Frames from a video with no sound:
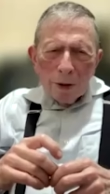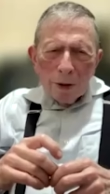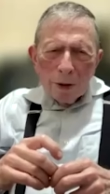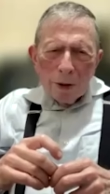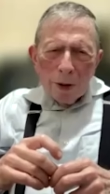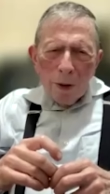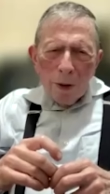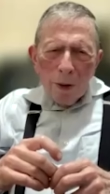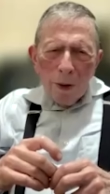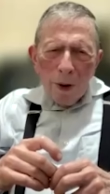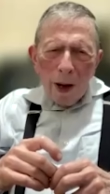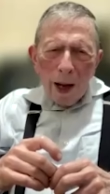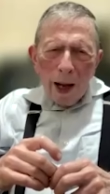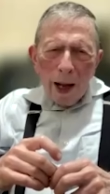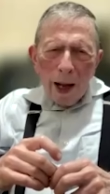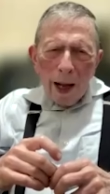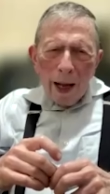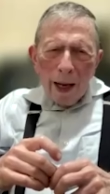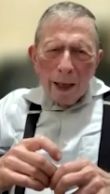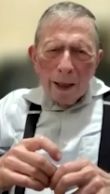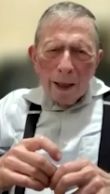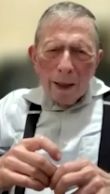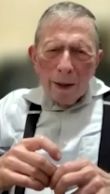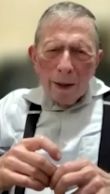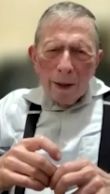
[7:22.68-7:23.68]
So
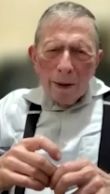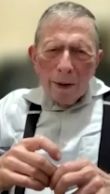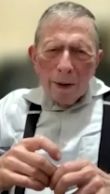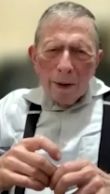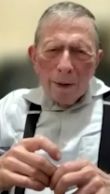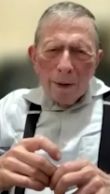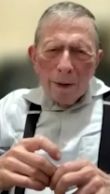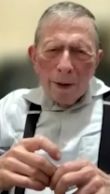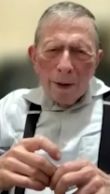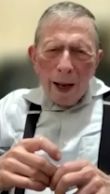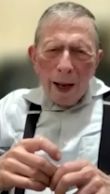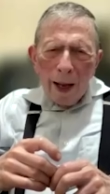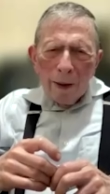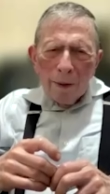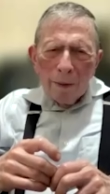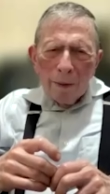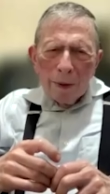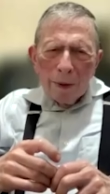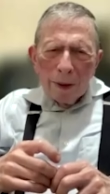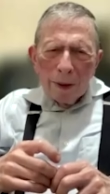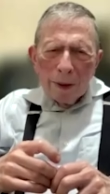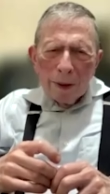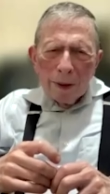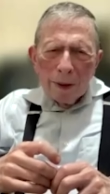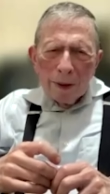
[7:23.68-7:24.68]
I
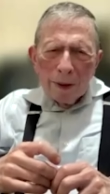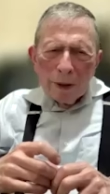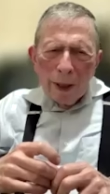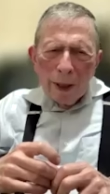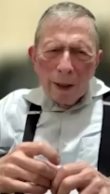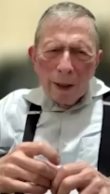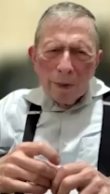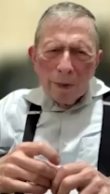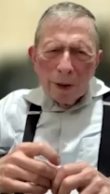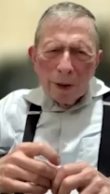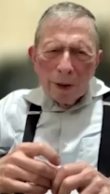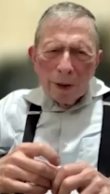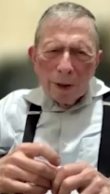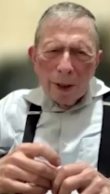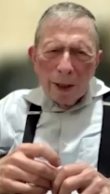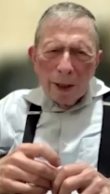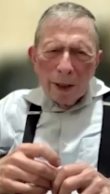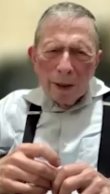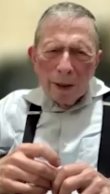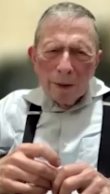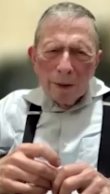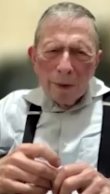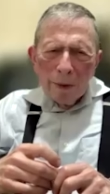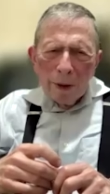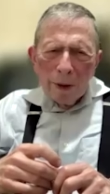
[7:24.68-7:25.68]
was
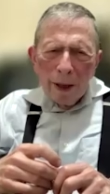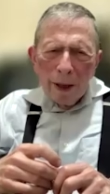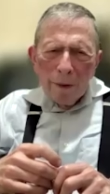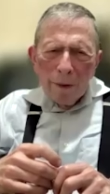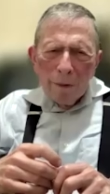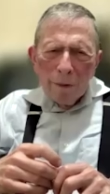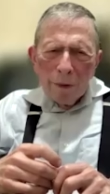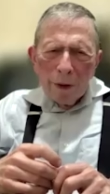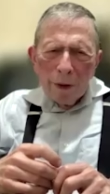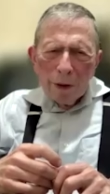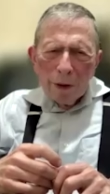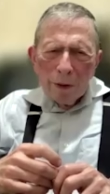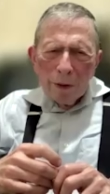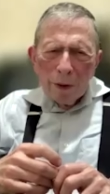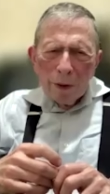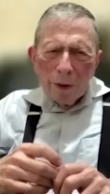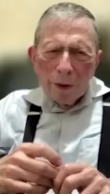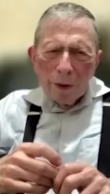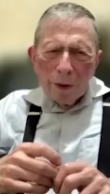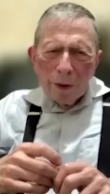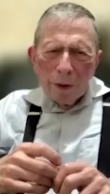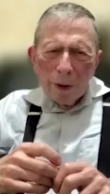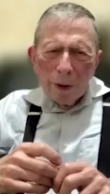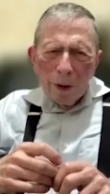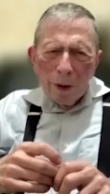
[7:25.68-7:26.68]
studying with Alfred
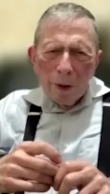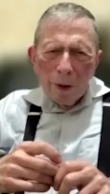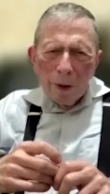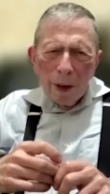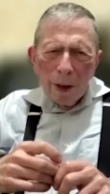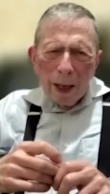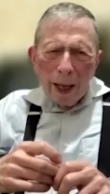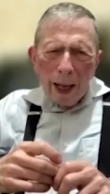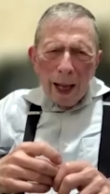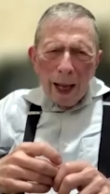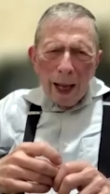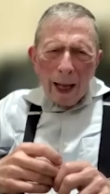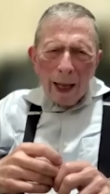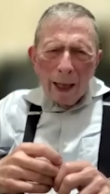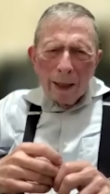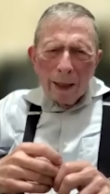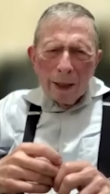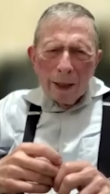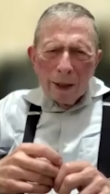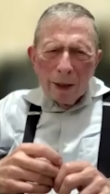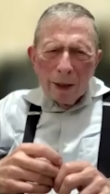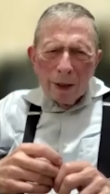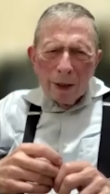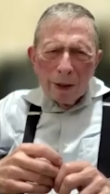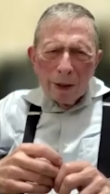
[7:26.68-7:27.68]
Cortot and
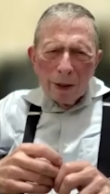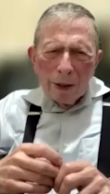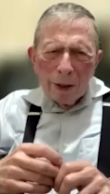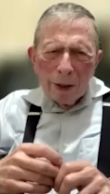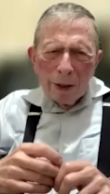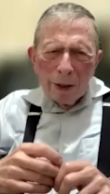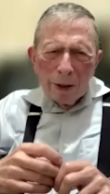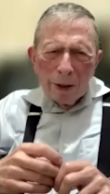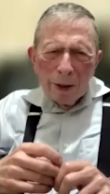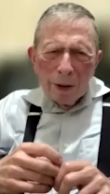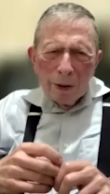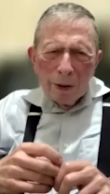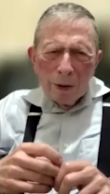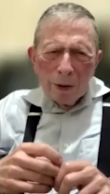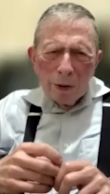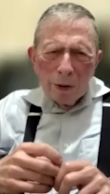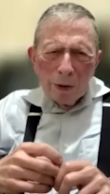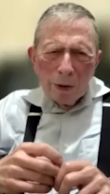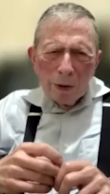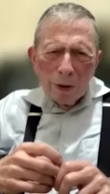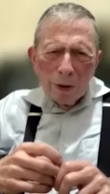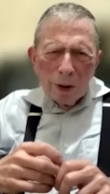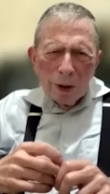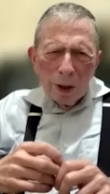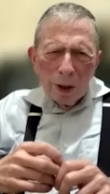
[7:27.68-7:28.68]
his assistant
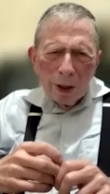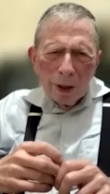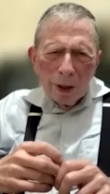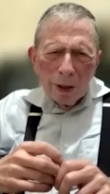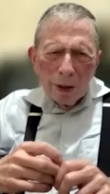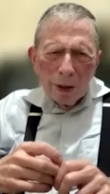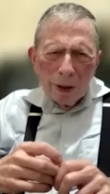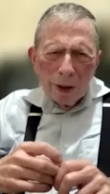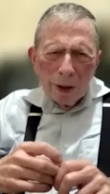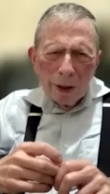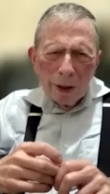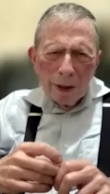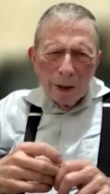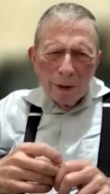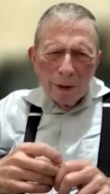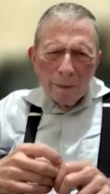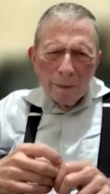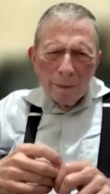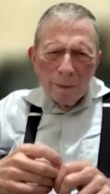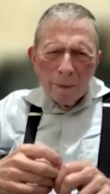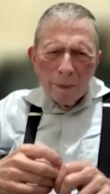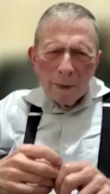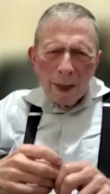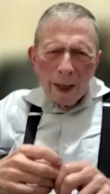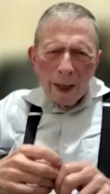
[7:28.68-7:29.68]
Jules Gentil.
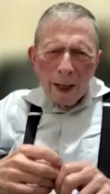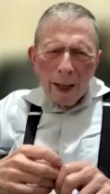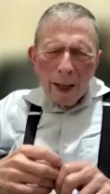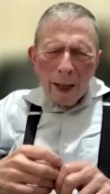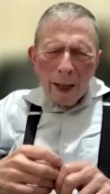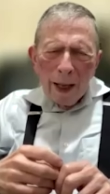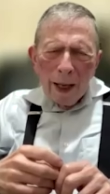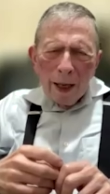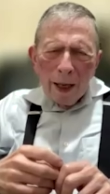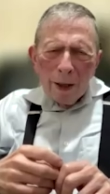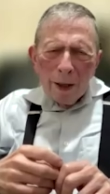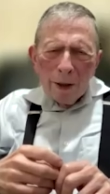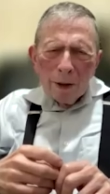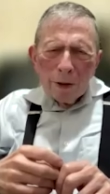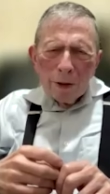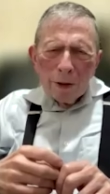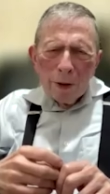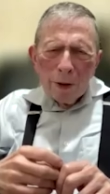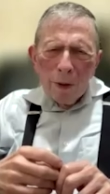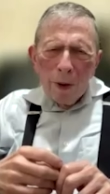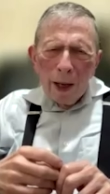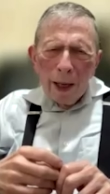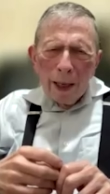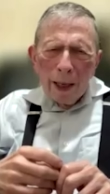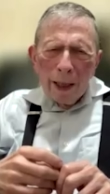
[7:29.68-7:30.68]

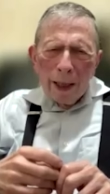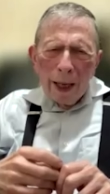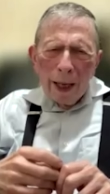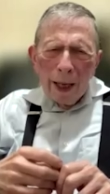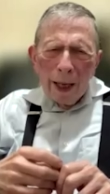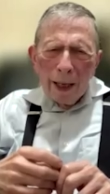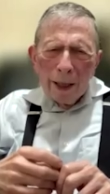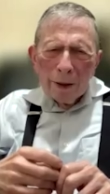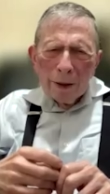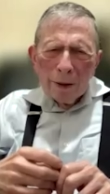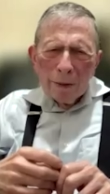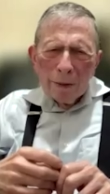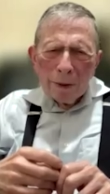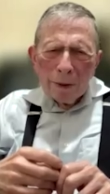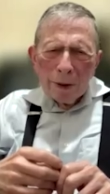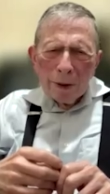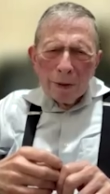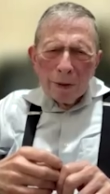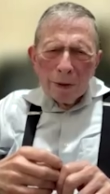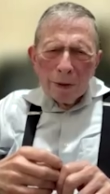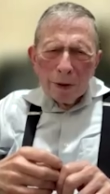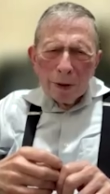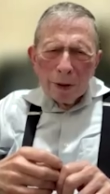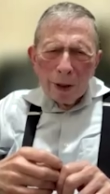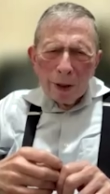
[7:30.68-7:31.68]
So I asked
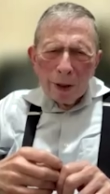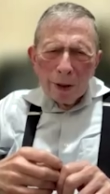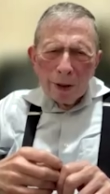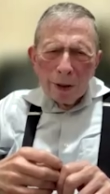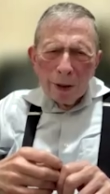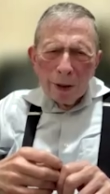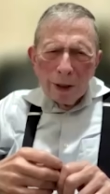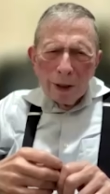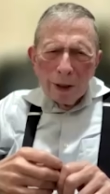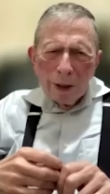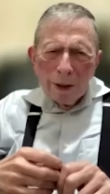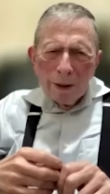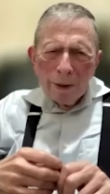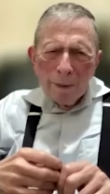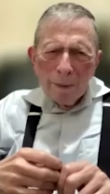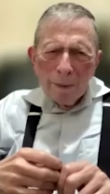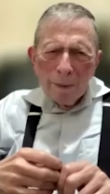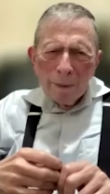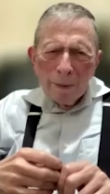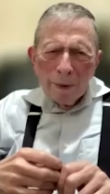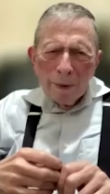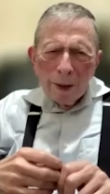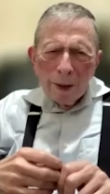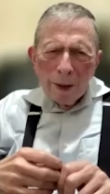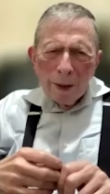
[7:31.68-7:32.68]
Mr. Gentil
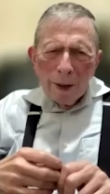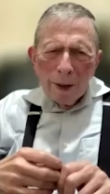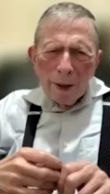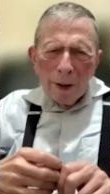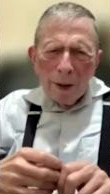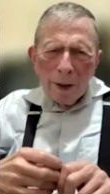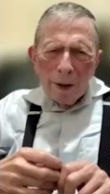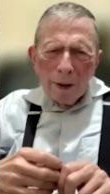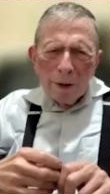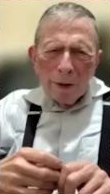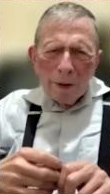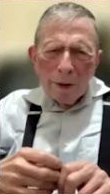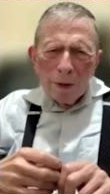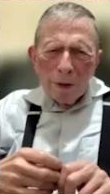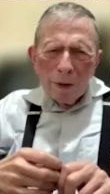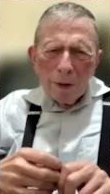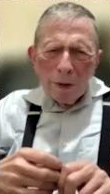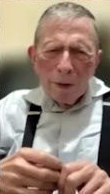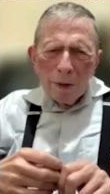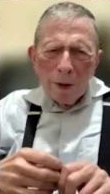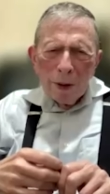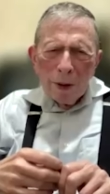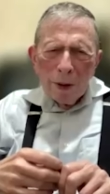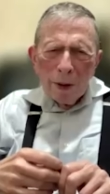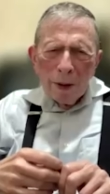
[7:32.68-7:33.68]

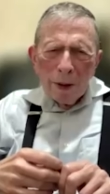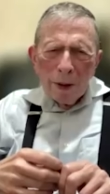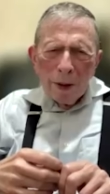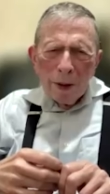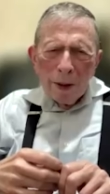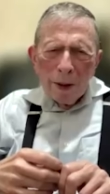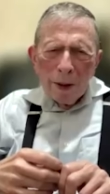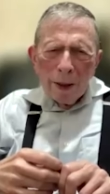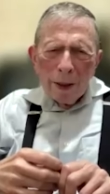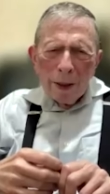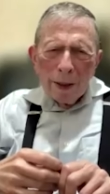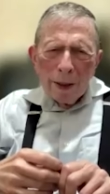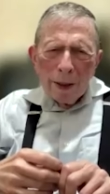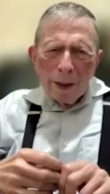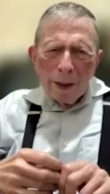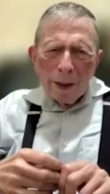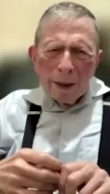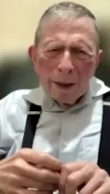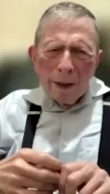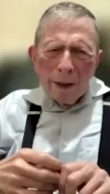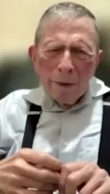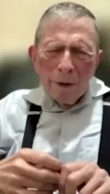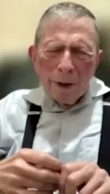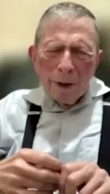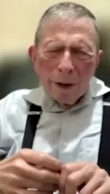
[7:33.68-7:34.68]
to
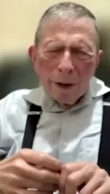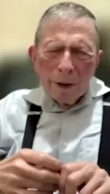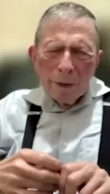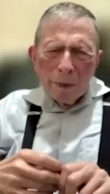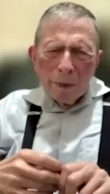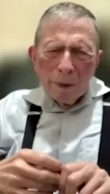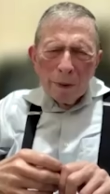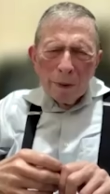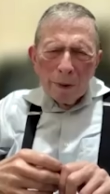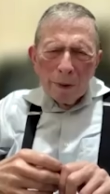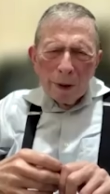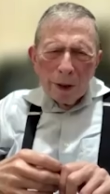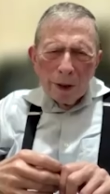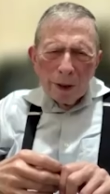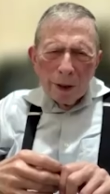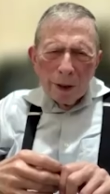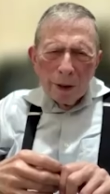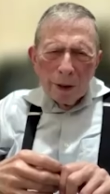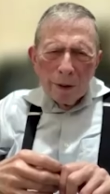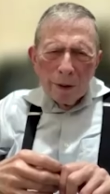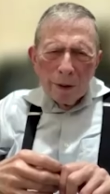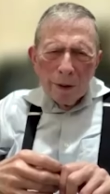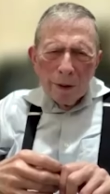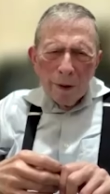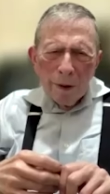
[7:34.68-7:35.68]
give his
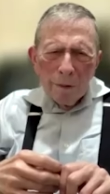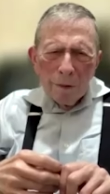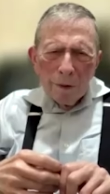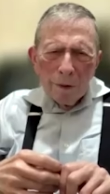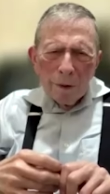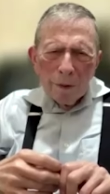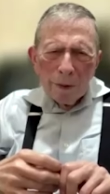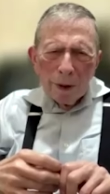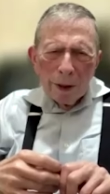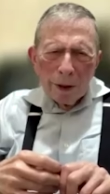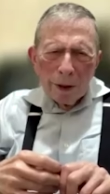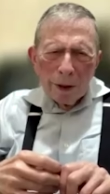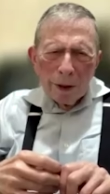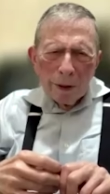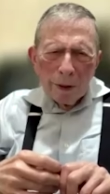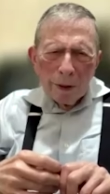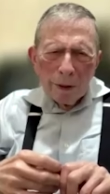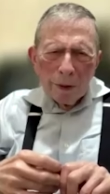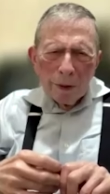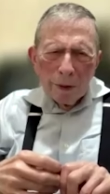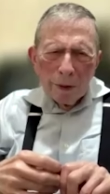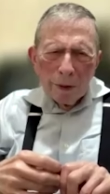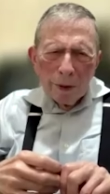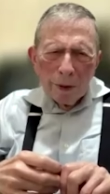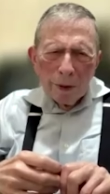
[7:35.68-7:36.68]
permission for me
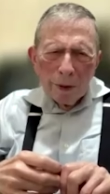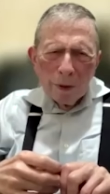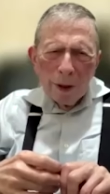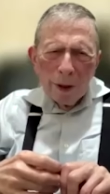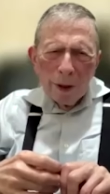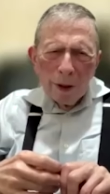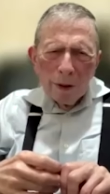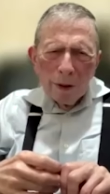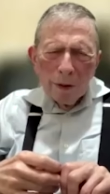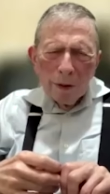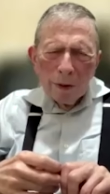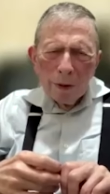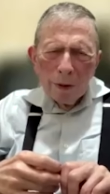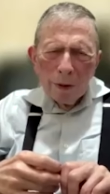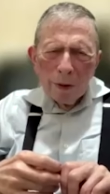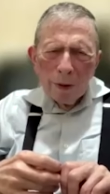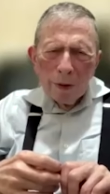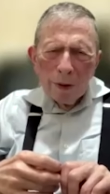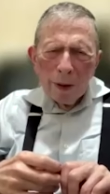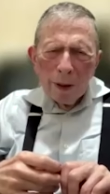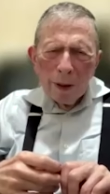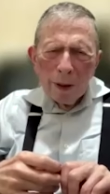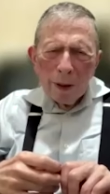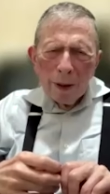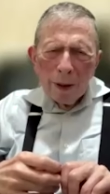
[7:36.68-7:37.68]
to go to
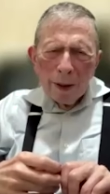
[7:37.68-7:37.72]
